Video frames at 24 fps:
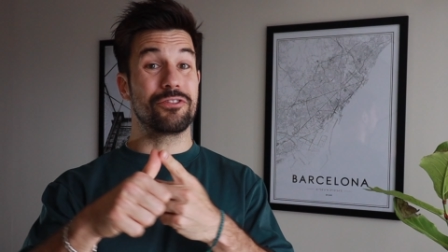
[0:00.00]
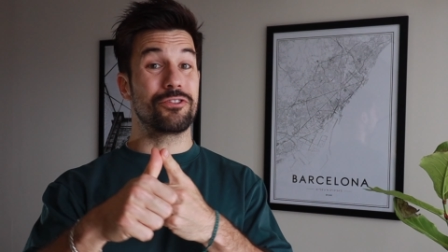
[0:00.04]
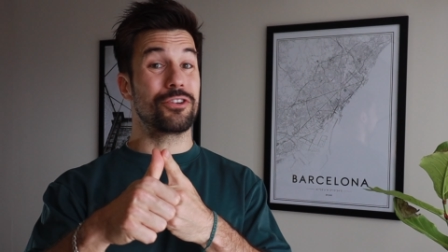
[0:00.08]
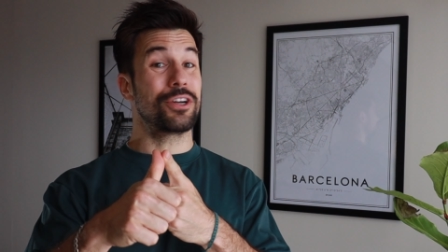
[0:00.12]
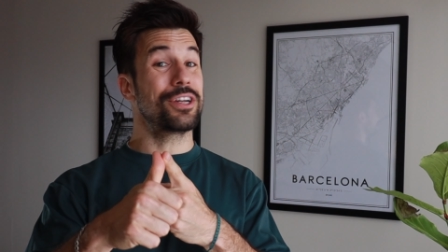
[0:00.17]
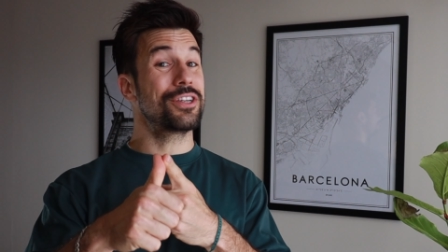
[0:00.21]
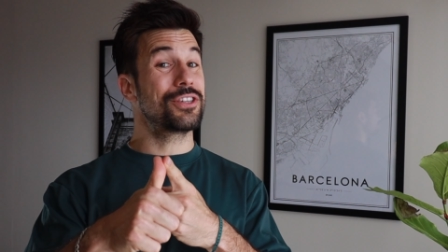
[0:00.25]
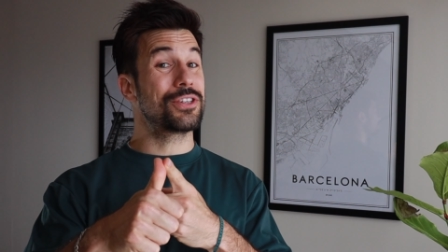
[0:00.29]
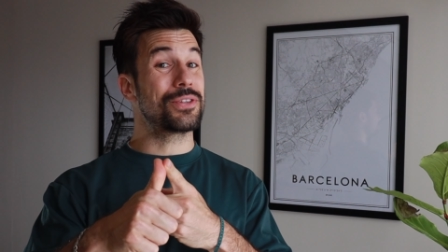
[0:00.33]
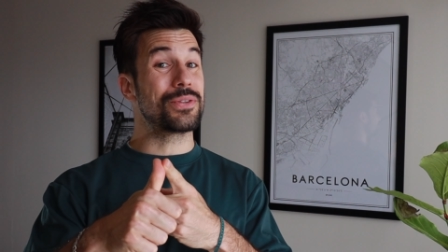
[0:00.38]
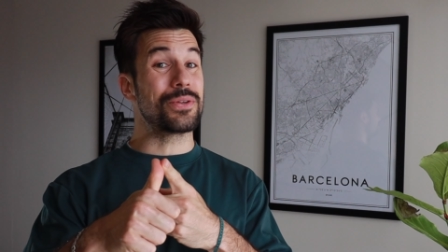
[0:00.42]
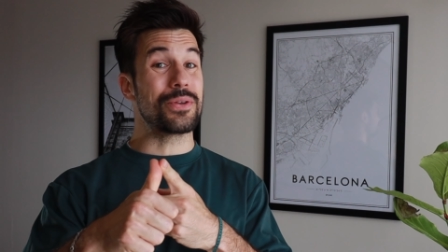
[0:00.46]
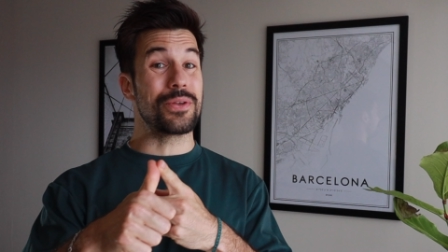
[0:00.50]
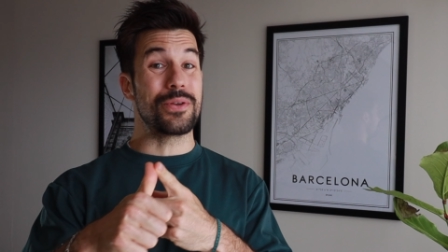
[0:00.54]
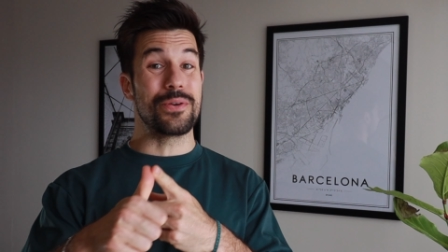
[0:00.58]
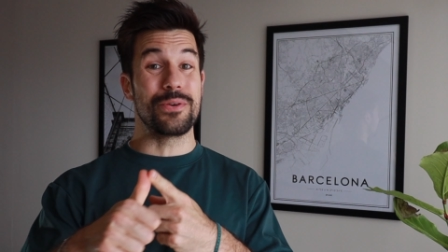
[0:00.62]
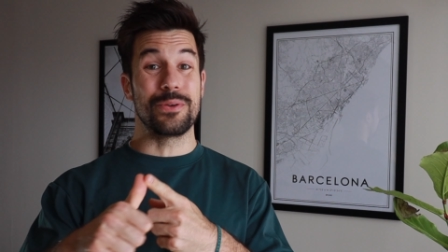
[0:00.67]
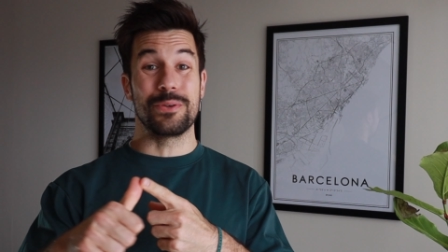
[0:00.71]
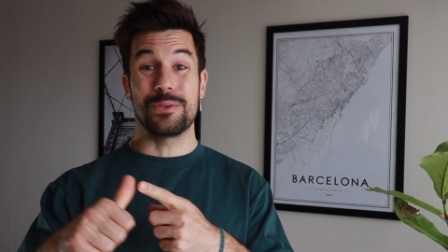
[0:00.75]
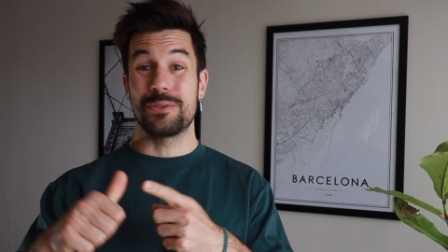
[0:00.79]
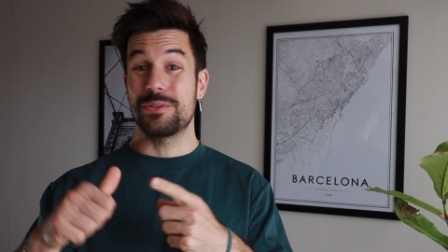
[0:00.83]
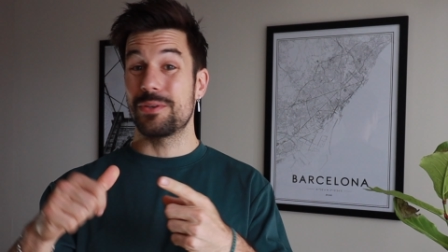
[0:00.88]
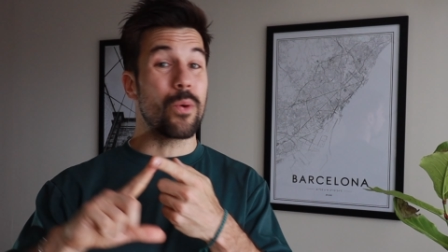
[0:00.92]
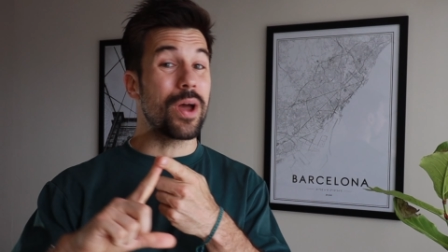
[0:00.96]
Tricks to
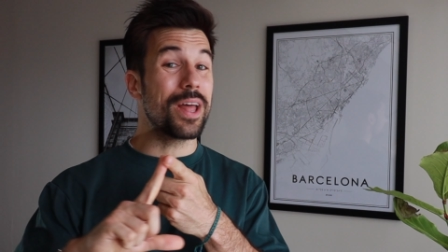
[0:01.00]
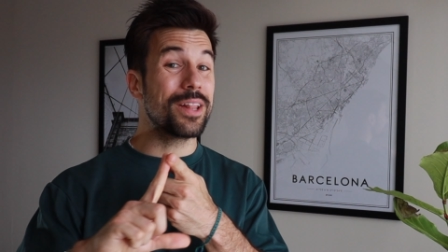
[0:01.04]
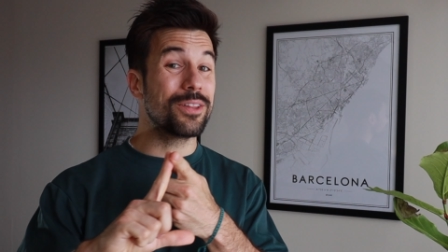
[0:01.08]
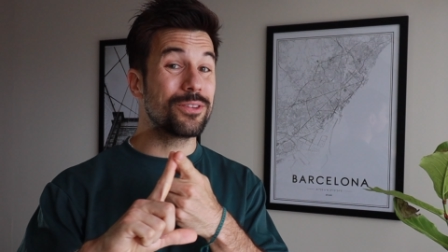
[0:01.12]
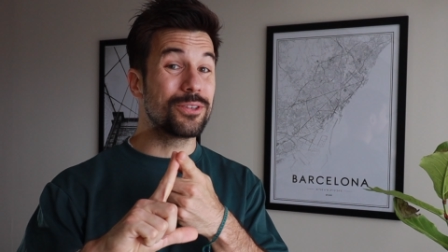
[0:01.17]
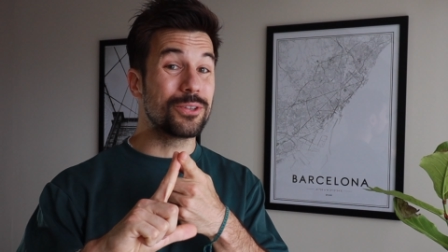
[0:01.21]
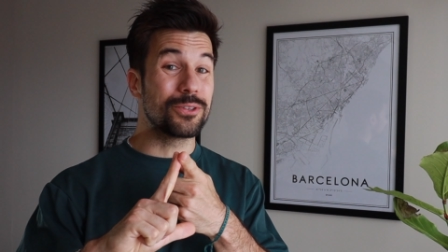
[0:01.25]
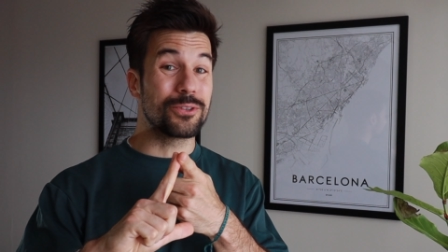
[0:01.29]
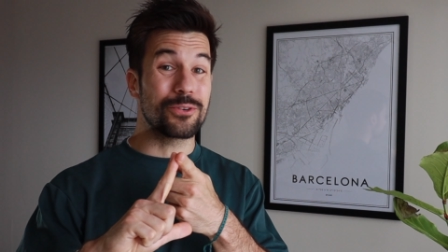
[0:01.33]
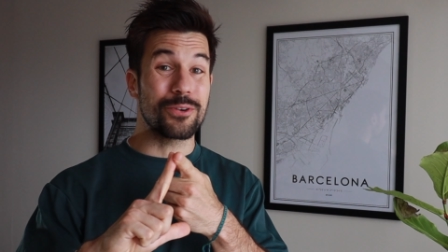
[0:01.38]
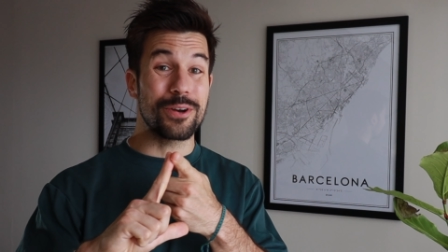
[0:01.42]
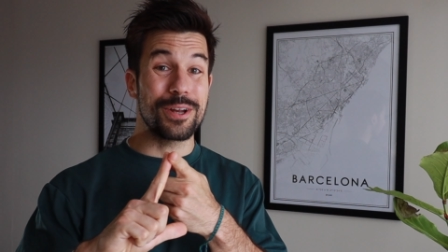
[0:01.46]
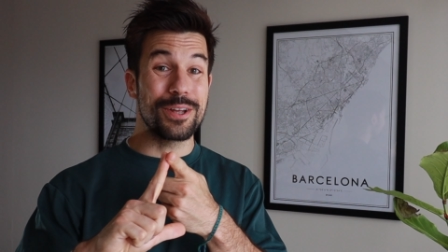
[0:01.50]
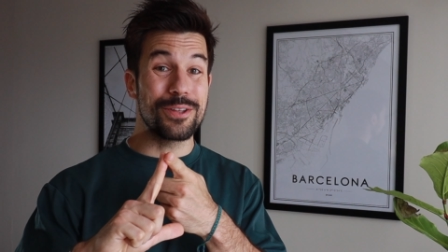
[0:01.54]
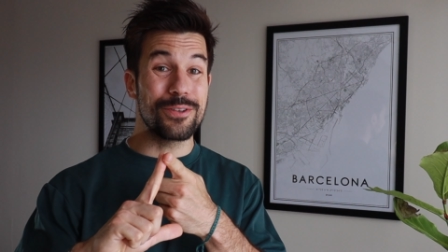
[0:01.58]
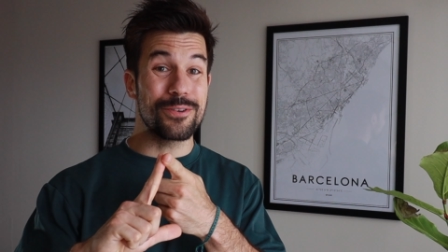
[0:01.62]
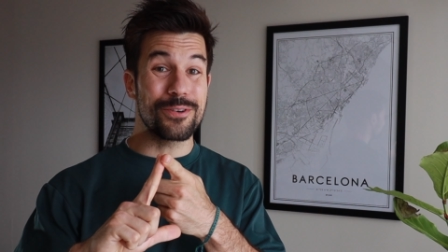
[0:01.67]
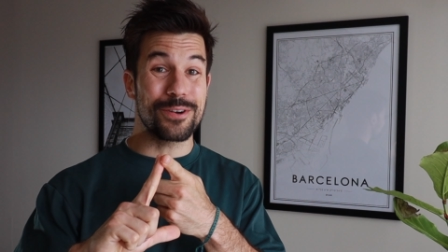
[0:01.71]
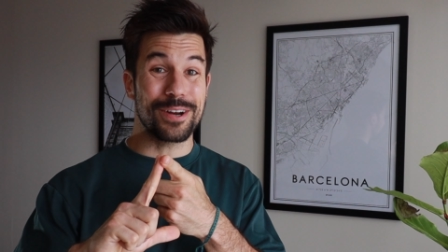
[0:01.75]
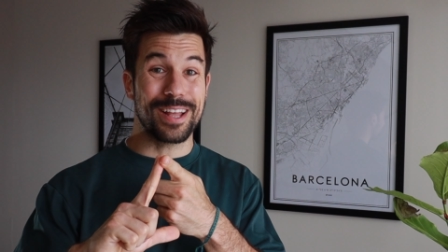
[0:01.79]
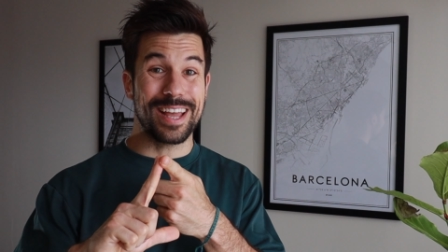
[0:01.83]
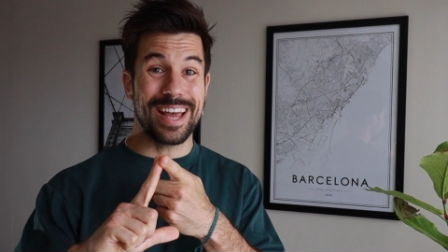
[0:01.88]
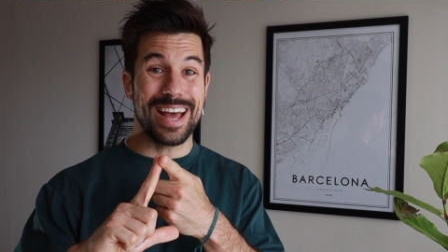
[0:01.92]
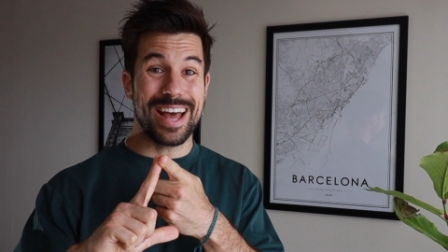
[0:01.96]
use, when to train
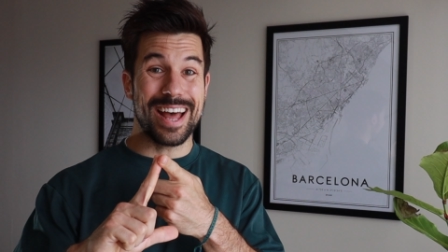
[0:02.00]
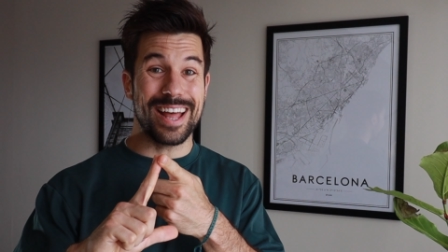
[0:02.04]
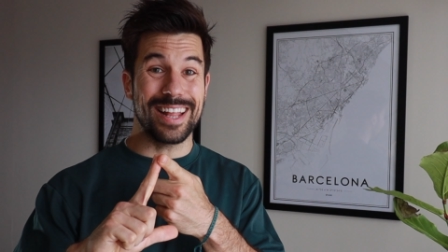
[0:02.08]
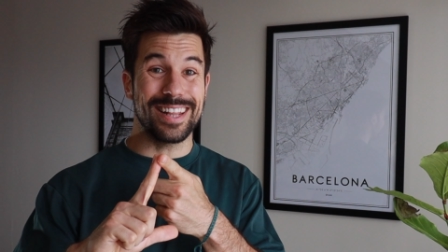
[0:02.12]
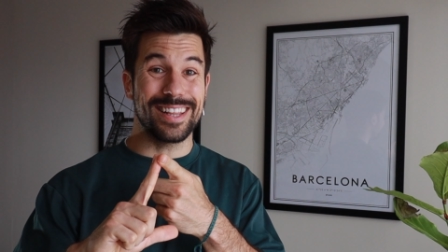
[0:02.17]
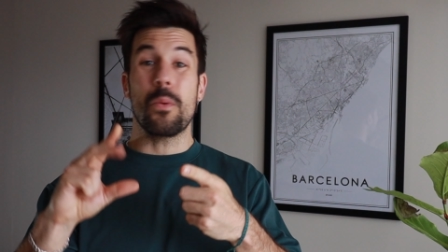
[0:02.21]
your cat,